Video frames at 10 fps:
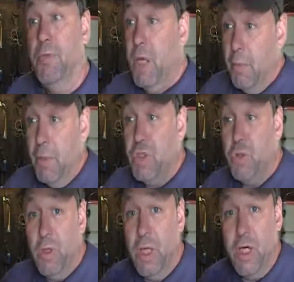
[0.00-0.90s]
damage
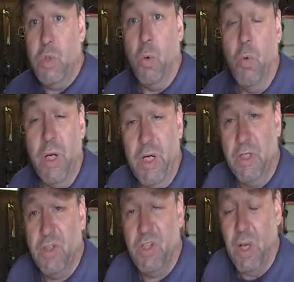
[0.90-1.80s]
to the actual wing
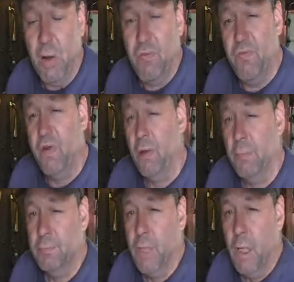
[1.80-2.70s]
itself
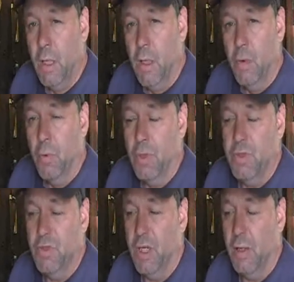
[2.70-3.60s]

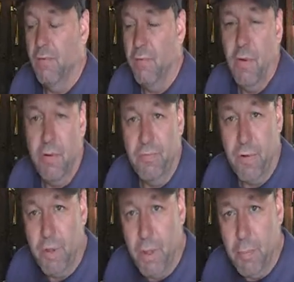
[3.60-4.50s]
was
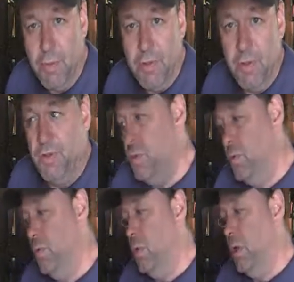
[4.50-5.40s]
very limited
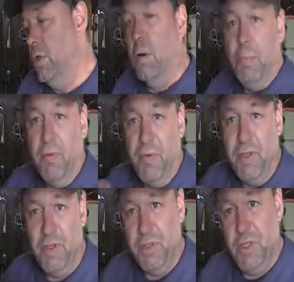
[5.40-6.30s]
to a couple of
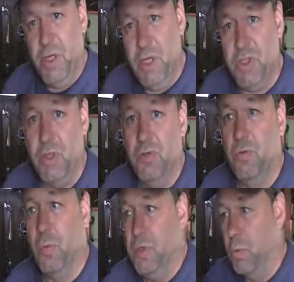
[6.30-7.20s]

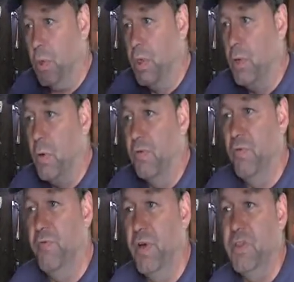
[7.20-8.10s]
indentations, which we're going to go
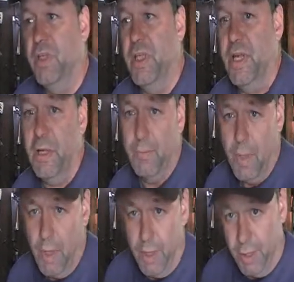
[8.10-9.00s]
over fixing that
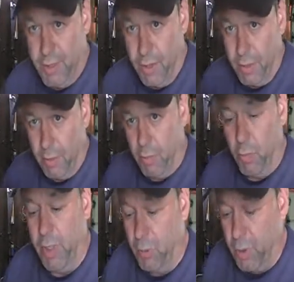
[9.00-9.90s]
in a second. But
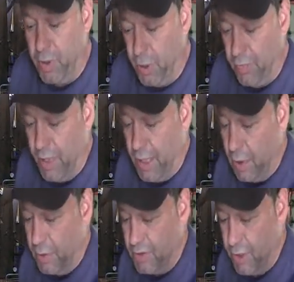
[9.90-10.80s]
what I want to cover
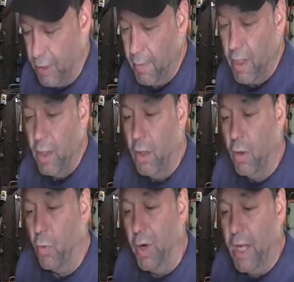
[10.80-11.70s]
now is
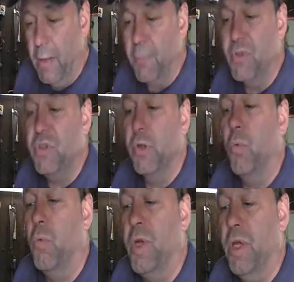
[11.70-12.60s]
what happens to
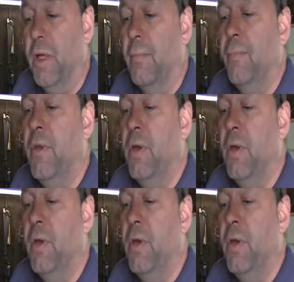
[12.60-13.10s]
the wing